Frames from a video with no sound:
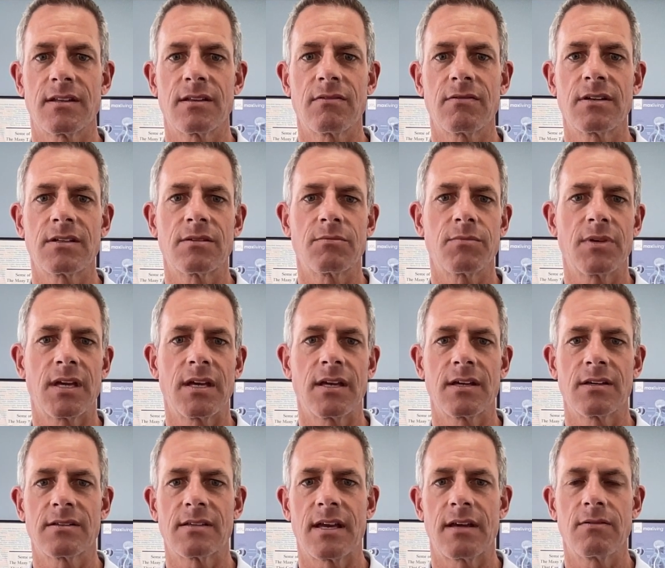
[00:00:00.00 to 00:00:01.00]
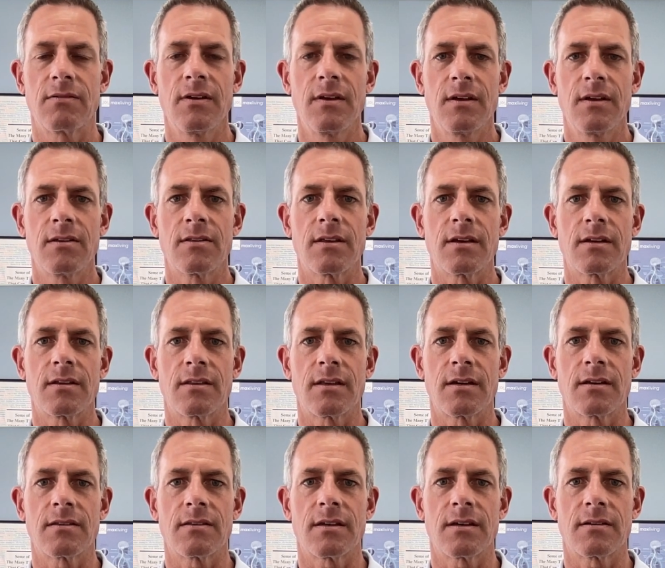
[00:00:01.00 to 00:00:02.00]
And the reason being is that the,
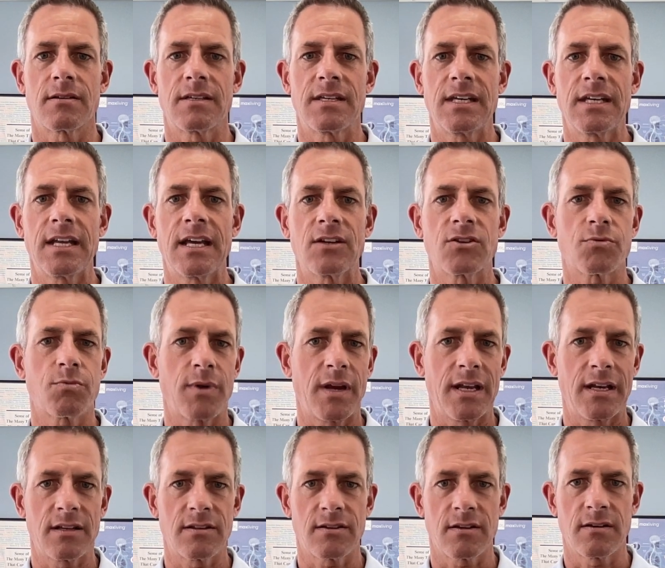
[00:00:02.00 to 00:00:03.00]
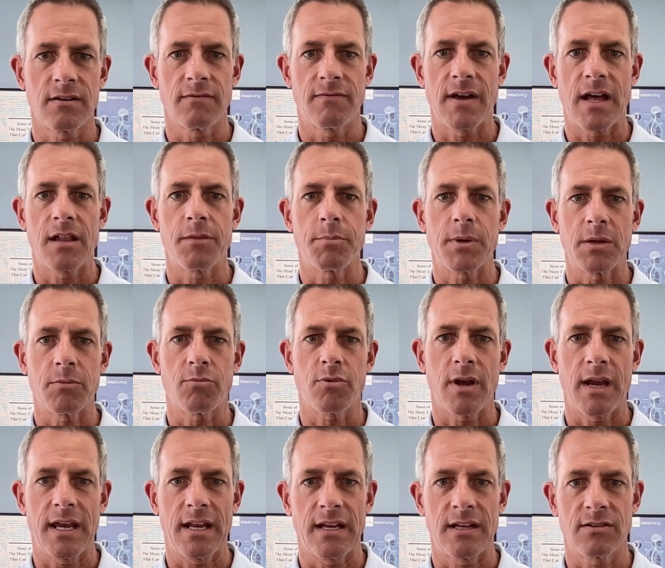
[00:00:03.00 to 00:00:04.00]
the, the teenage brain is a developing
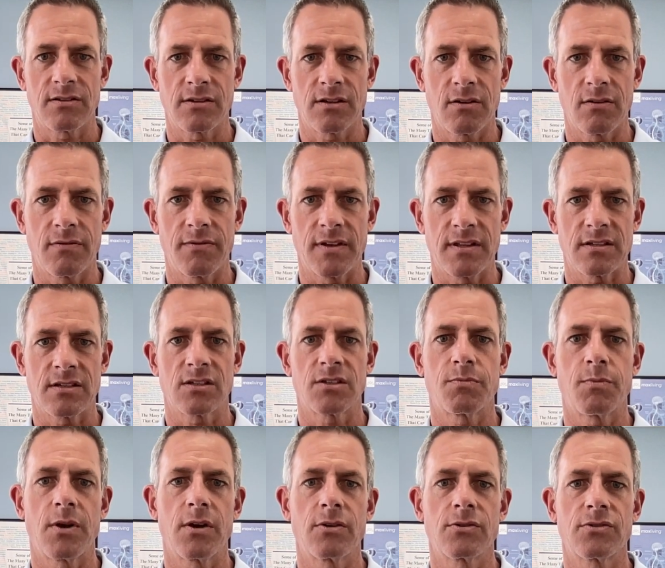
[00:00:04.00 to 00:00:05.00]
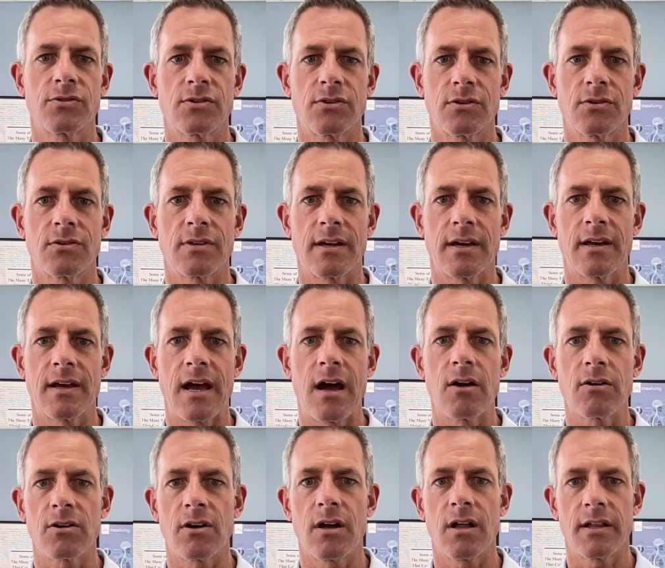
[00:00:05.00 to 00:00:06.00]
brain. And so if it's exposed to the
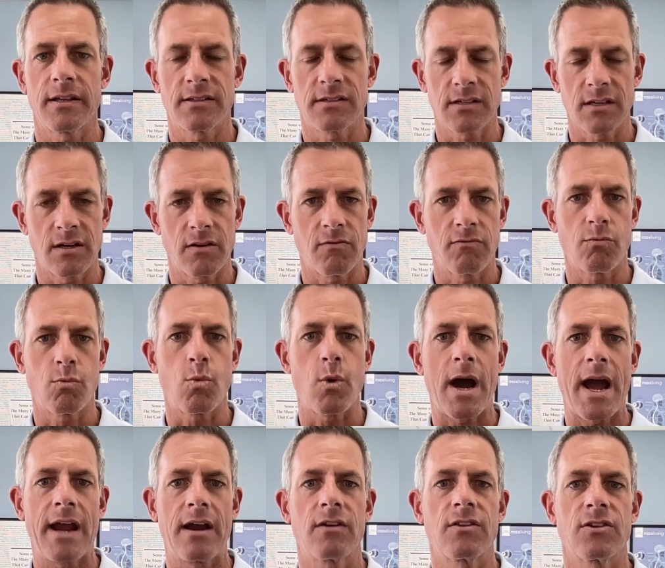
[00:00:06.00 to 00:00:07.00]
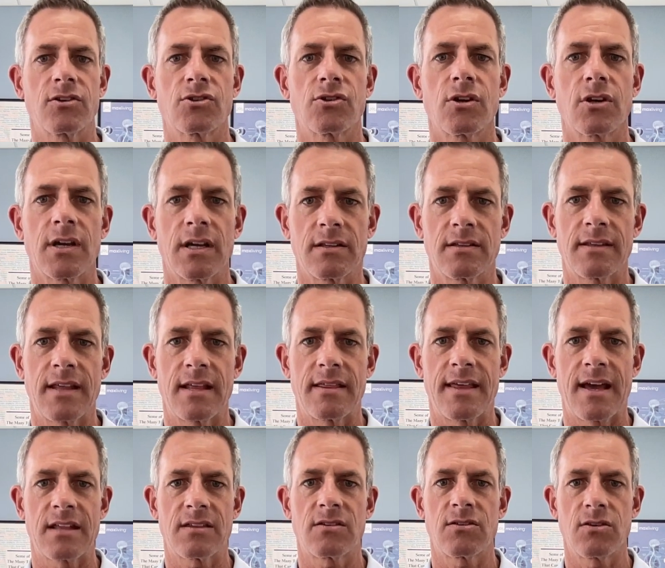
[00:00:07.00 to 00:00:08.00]
alcohol, it's going to wire the circuits that
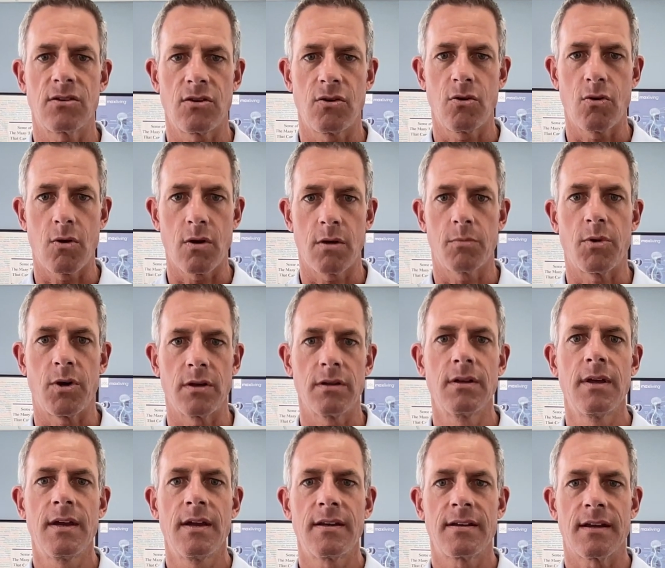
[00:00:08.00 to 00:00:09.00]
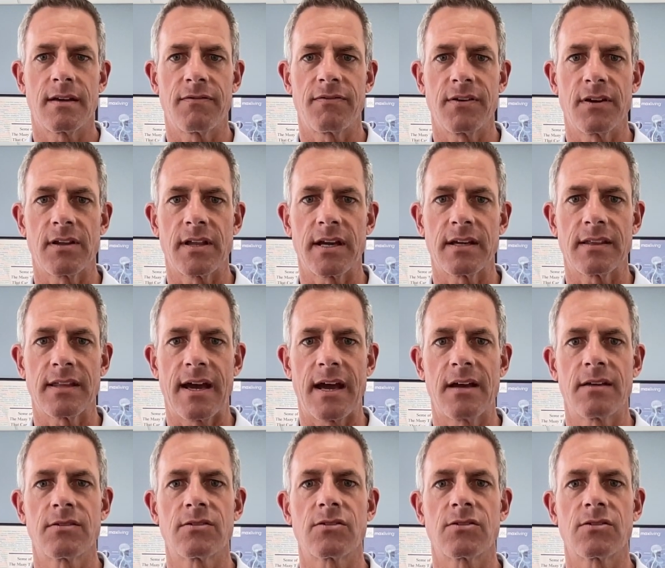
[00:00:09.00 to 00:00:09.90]
that's normal to feel like that.